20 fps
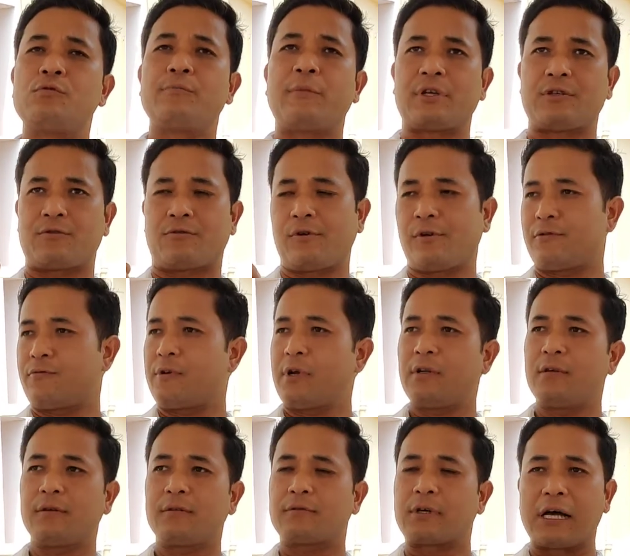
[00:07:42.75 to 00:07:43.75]

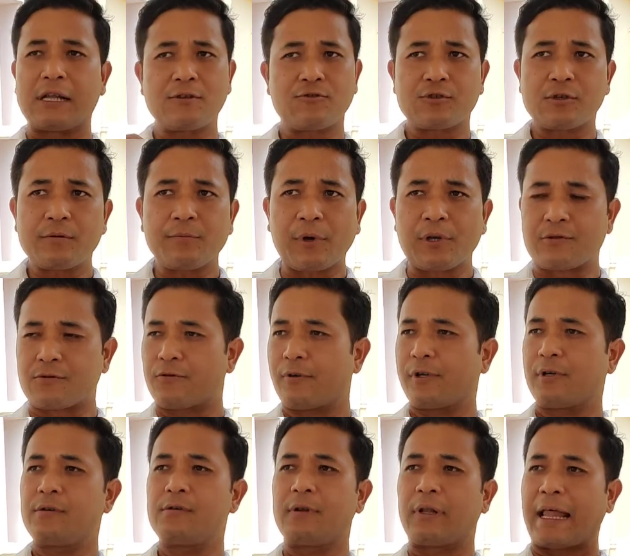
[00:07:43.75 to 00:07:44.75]
majoritarian culture,
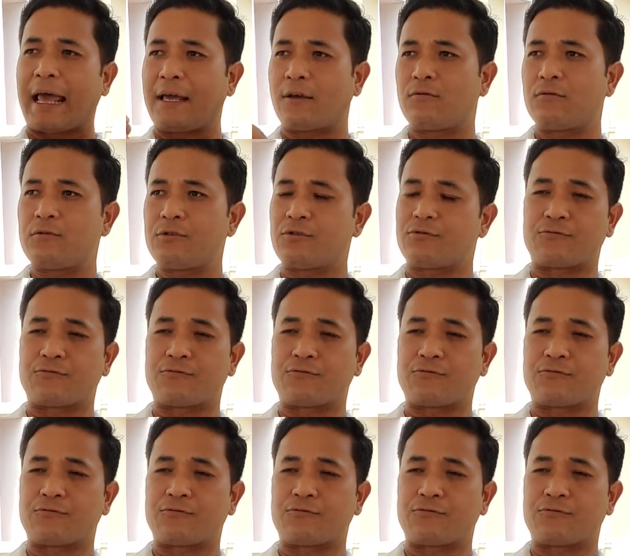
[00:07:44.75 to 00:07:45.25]
majoritarian language,